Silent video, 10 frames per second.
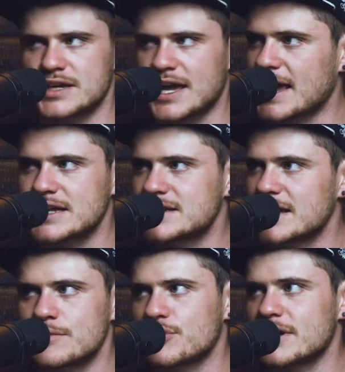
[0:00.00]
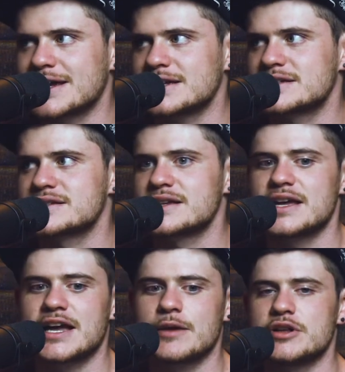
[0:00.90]
You can't take breaks
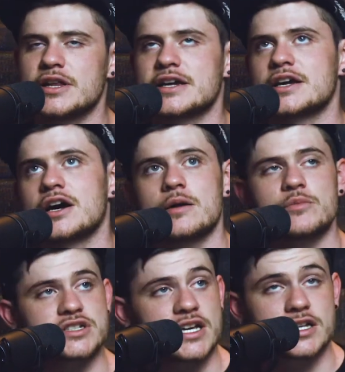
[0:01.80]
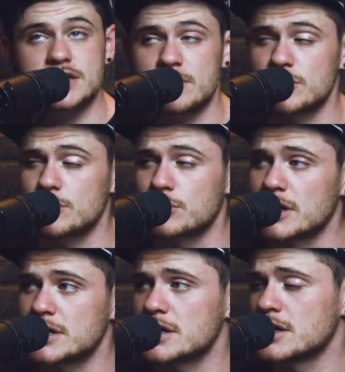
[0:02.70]
and be like, I'm going to take a 10-minute
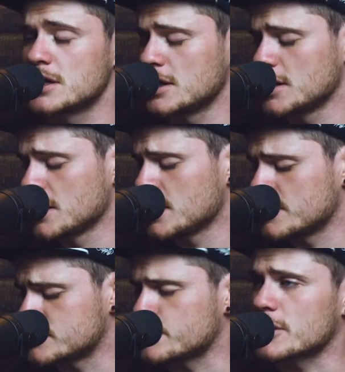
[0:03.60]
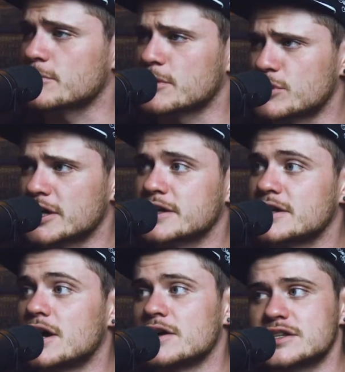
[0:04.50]
break. This is a part of my
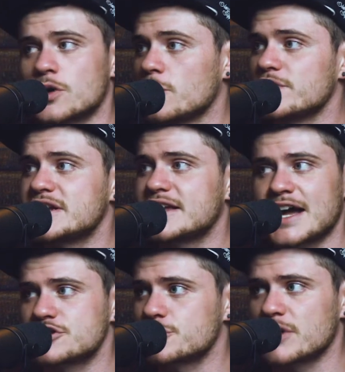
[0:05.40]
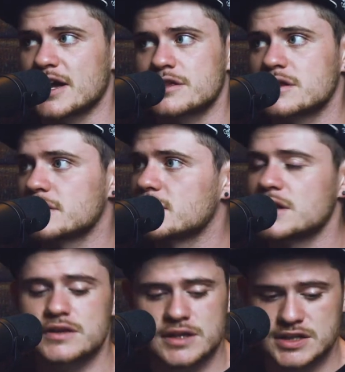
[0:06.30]
break. No, it's only to catch your breath.
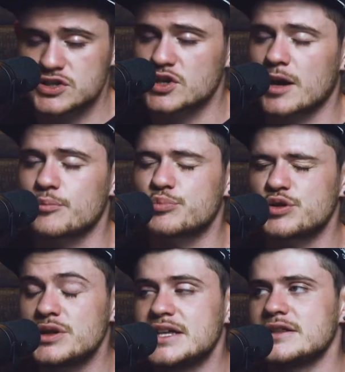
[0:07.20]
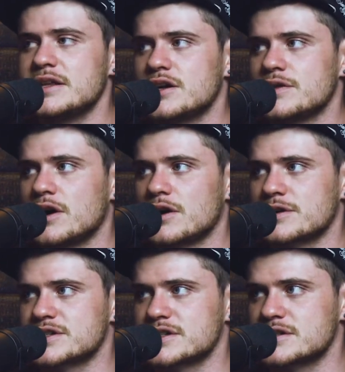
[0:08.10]
This is completely on the
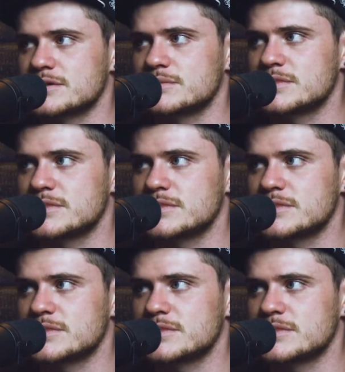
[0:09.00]
honor system.